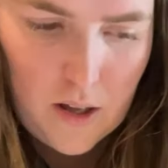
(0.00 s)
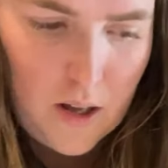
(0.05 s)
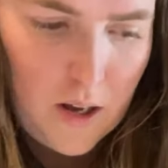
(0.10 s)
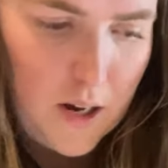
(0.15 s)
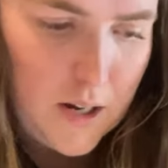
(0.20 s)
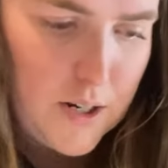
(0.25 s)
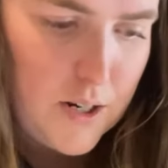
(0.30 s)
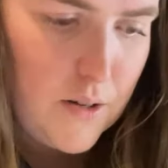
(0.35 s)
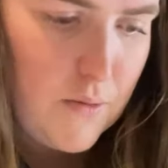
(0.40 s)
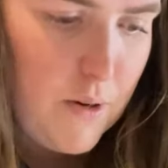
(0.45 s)

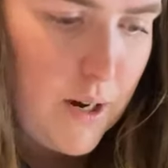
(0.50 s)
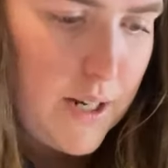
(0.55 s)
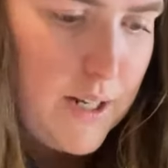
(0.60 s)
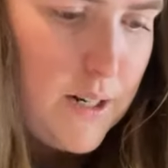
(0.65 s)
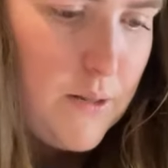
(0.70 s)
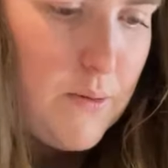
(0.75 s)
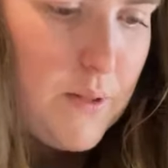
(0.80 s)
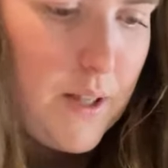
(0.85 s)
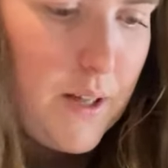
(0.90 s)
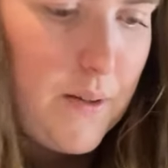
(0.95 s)
I don't know what I
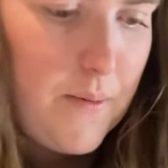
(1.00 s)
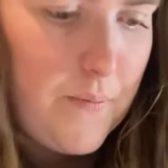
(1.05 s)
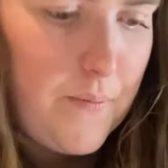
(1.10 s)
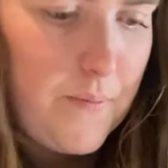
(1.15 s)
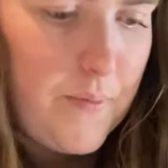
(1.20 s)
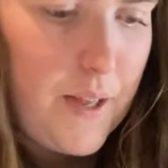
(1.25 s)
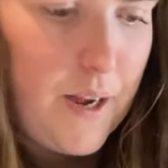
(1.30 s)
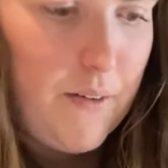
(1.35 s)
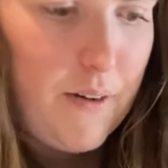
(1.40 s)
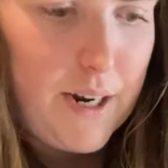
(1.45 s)
did with it.
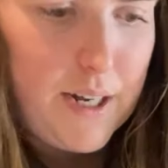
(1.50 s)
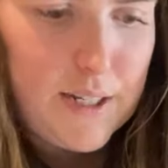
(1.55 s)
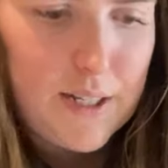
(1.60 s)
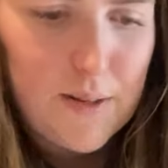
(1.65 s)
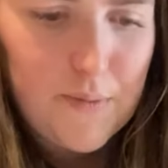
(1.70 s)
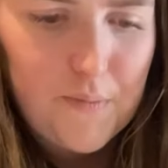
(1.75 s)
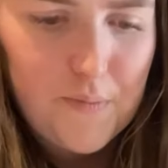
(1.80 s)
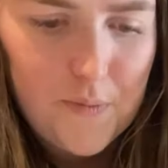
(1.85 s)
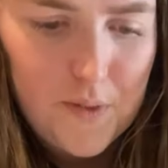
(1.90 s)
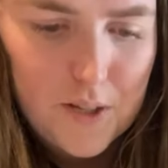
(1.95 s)
Here it is.
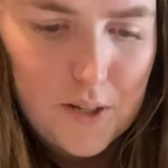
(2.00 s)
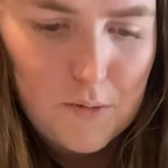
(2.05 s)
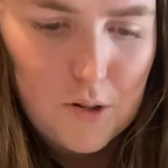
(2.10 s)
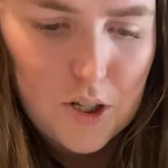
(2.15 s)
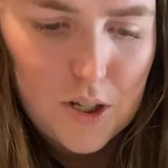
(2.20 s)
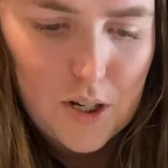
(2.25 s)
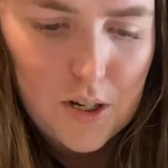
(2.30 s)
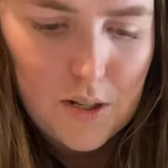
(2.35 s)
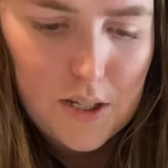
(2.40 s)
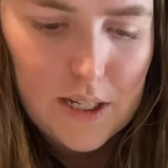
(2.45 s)
So I'm
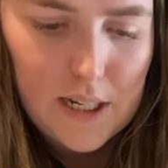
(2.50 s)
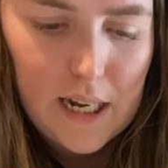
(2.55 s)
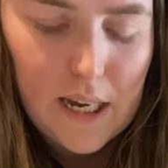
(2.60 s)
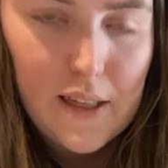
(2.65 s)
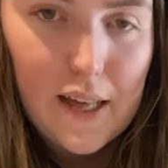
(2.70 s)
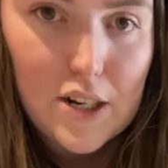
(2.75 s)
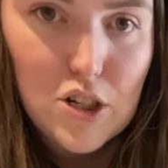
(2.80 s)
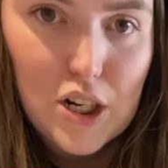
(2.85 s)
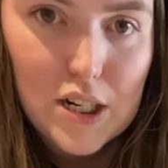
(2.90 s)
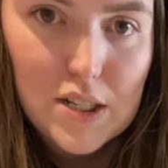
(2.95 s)
just going to stick
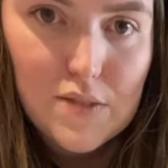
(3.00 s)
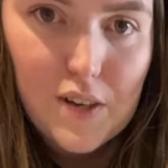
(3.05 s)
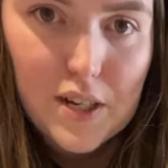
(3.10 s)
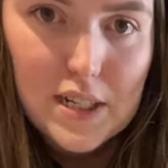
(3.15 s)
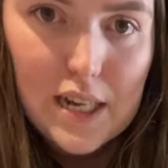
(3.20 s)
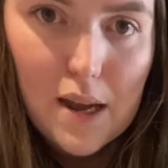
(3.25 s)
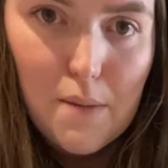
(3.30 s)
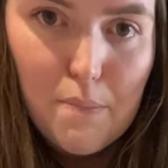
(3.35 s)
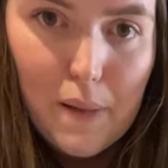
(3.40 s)
that transfer tape